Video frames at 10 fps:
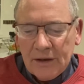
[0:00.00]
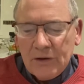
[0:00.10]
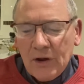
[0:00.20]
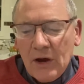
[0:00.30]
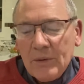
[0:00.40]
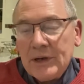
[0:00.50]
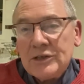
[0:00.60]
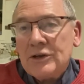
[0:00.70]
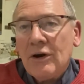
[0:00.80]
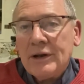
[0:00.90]
No one
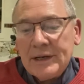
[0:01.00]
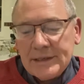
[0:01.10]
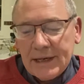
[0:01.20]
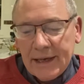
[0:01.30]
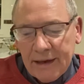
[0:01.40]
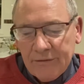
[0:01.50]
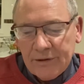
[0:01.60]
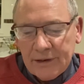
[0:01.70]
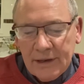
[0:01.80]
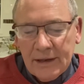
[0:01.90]
has gone into
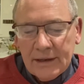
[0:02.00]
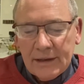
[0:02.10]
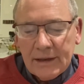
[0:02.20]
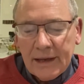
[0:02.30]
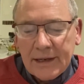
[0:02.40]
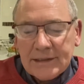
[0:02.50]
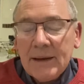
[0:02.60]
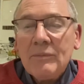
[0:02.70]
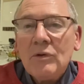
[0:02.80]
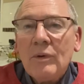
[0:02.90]
heaven
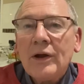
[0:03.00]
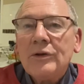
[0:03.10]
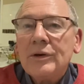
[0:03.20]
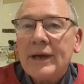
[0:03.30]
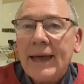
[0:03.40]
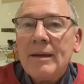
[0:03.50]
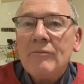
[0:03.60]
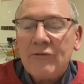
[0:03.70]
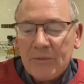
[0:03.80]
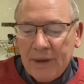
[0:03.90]
except the one who came
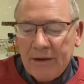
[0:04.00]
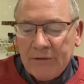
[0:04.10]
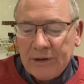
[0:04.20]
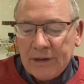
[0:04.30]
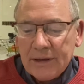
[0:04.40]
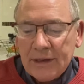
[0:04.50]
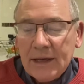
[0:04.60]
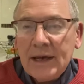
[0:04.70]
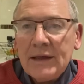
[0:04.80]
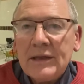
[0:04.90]
from heaven,
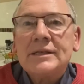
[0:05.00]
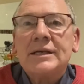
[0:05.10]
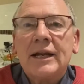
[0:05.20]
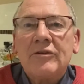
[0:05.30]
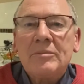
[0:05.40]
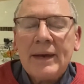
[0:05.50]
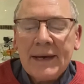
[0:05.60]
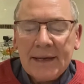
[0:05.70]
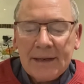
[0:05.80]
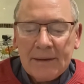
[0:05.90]
the Son of
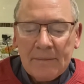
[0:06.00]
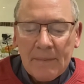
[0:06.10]
Man.